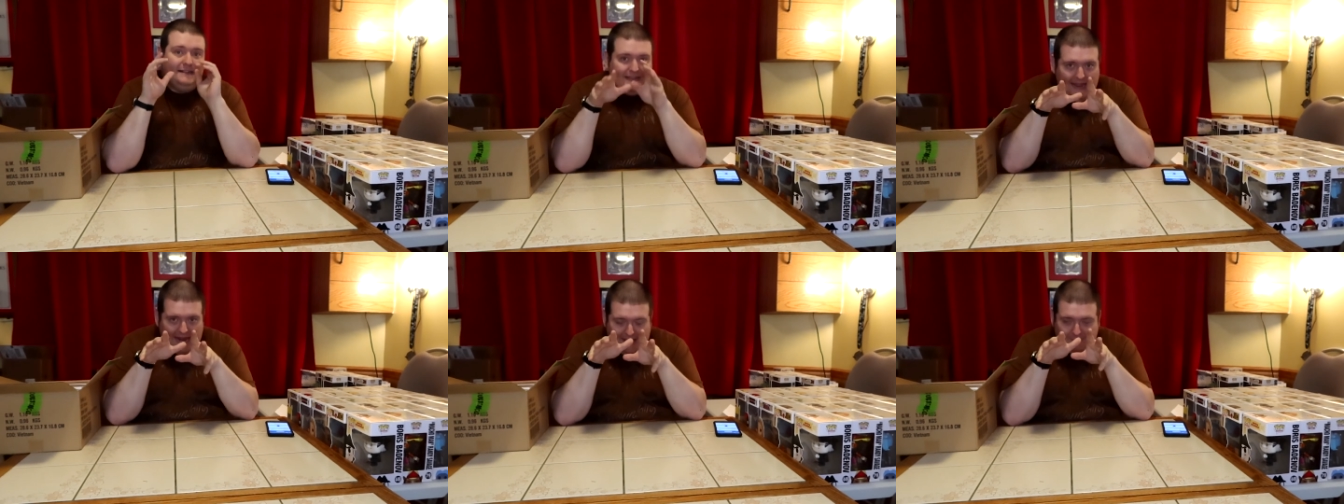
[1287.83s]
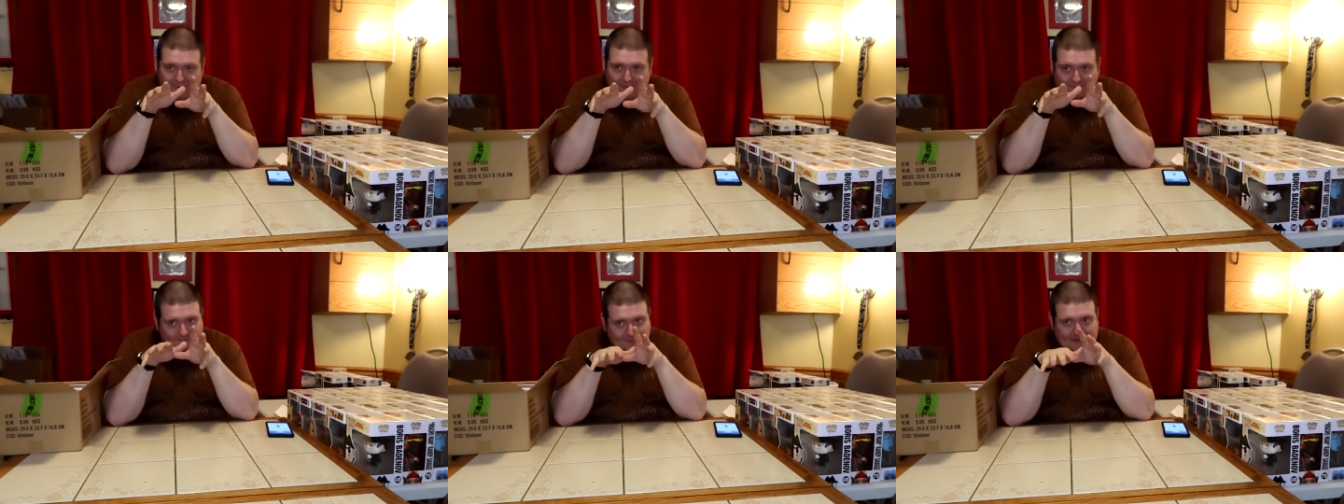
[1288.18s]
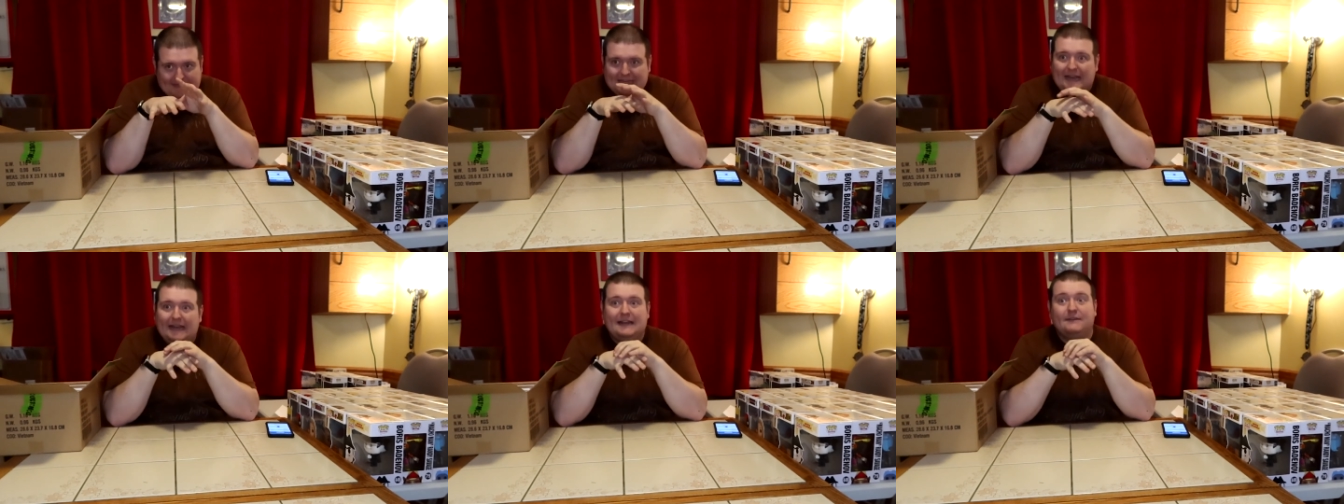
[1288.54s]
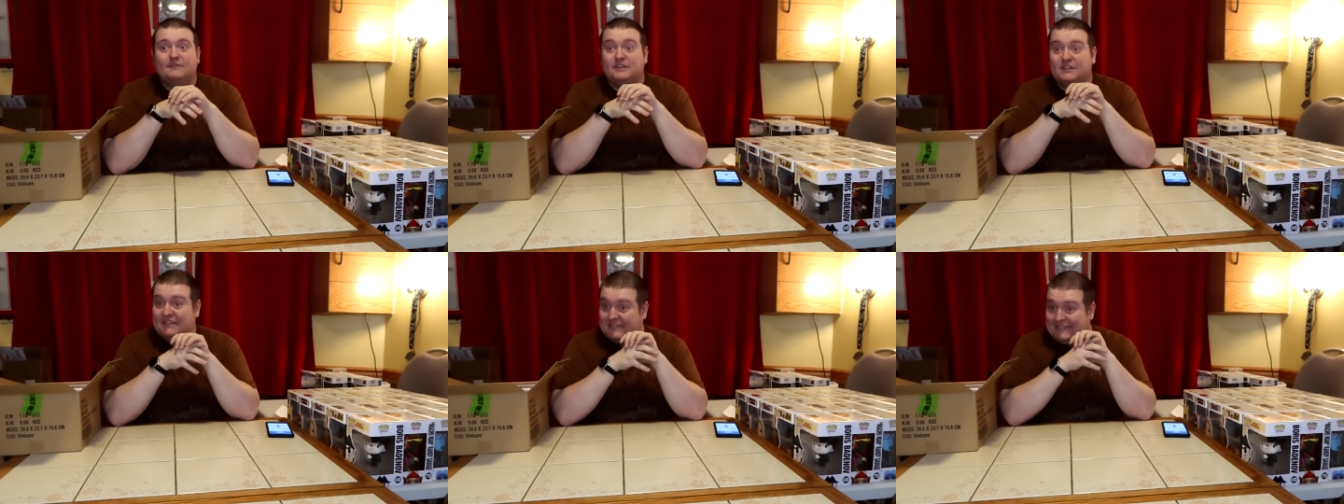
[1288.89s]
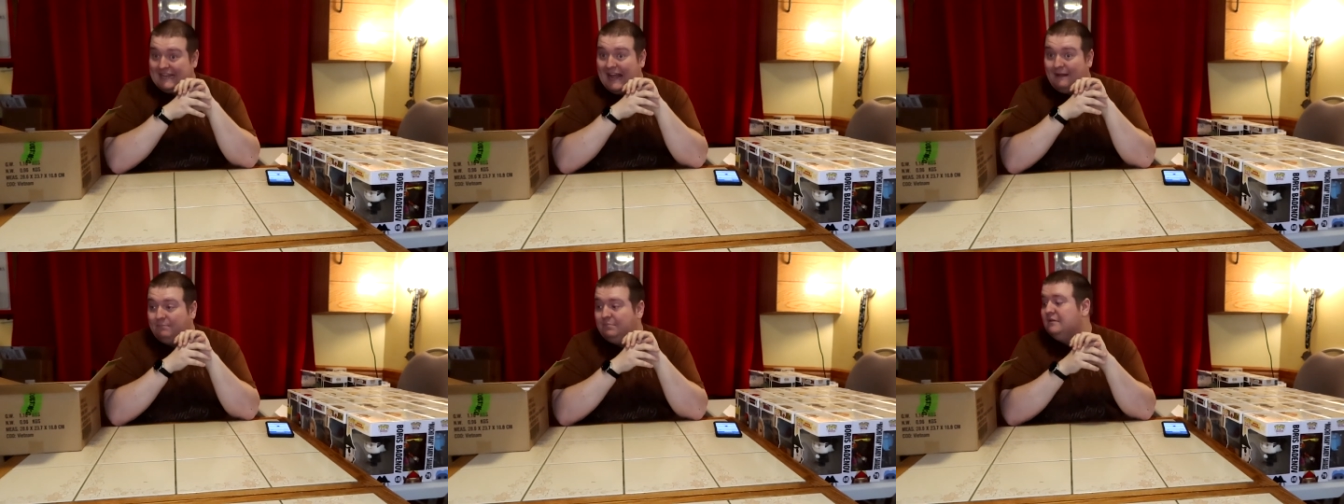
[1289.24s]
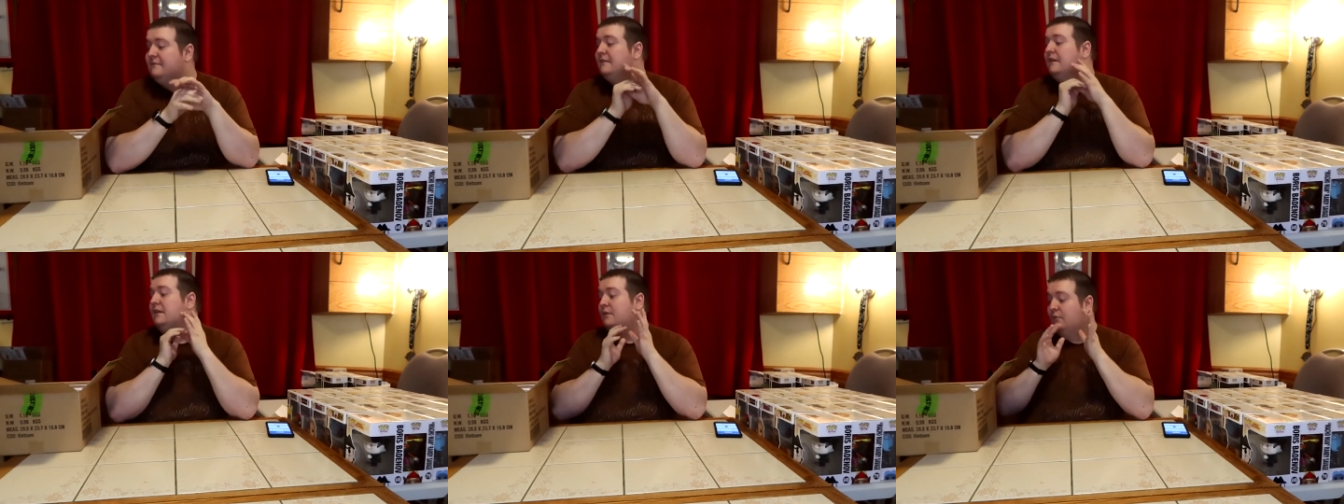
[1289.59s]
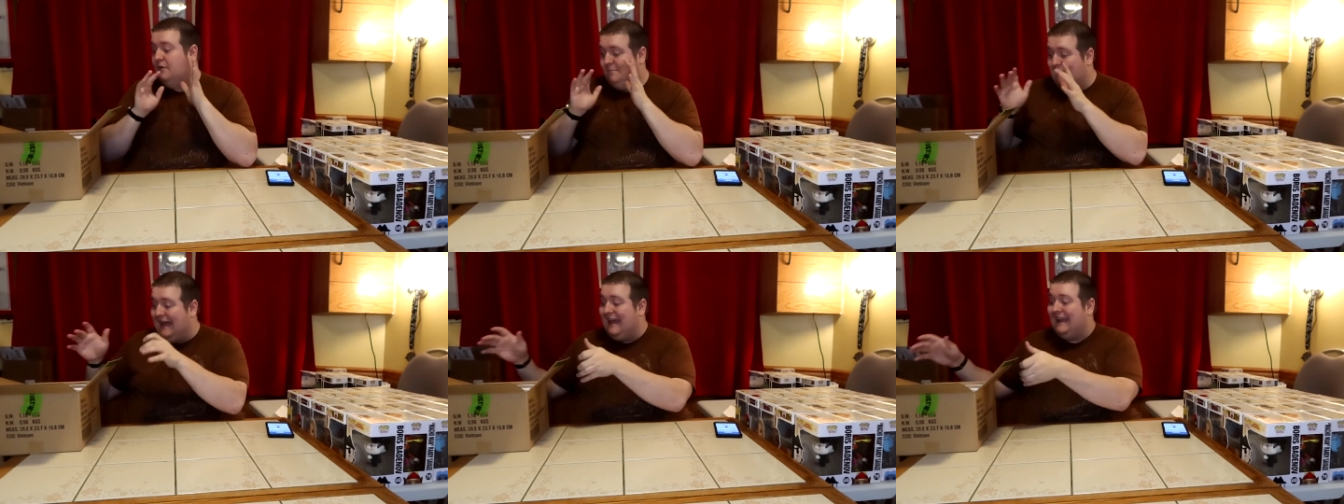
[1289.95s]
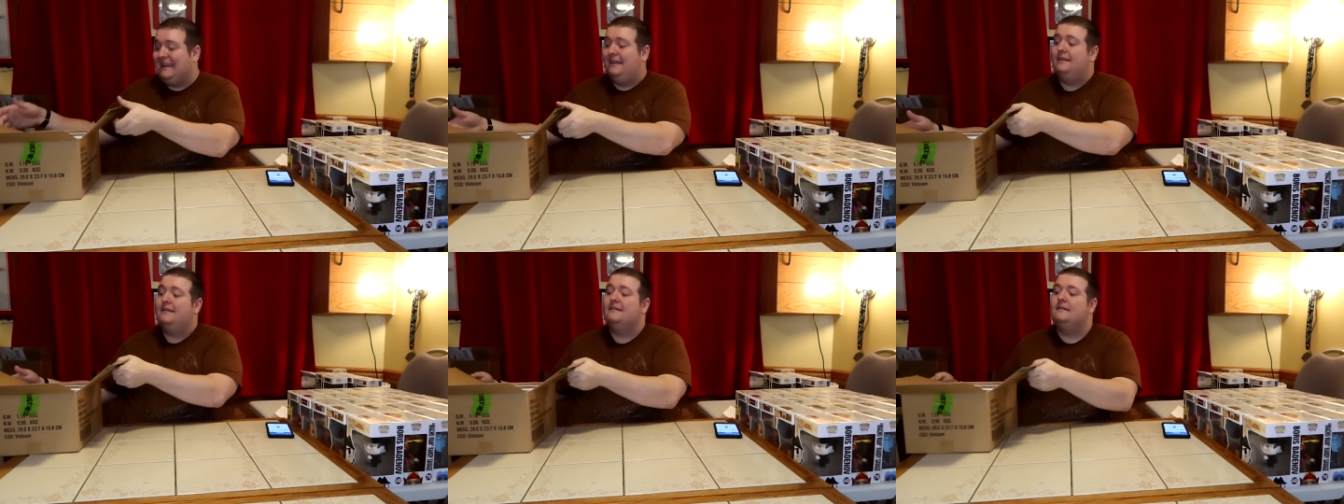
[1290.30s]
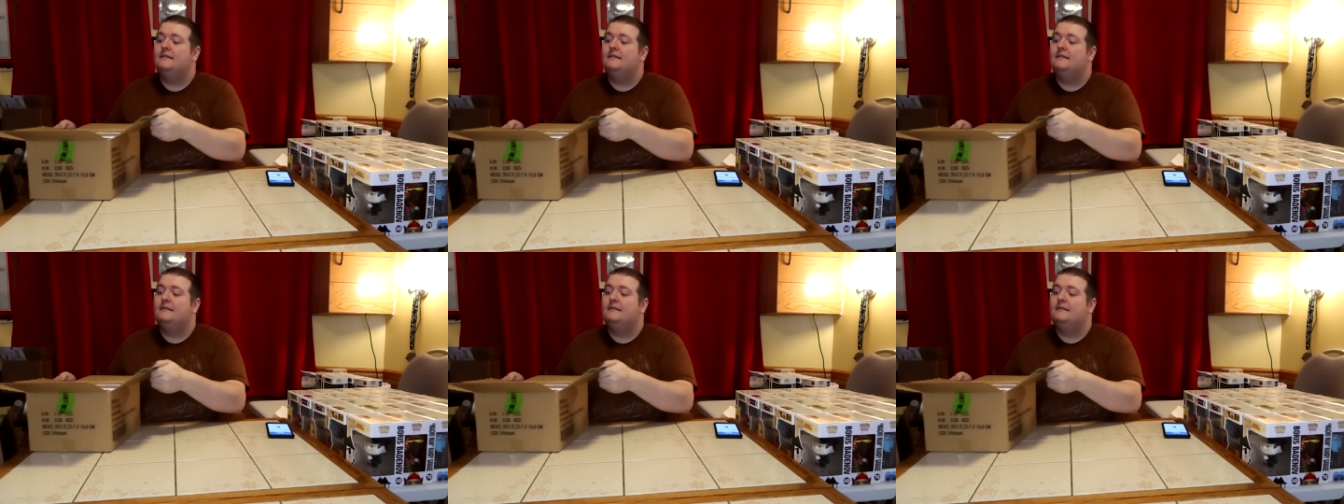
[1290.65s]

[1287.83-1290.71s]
camera decided it was going to stop. We're back.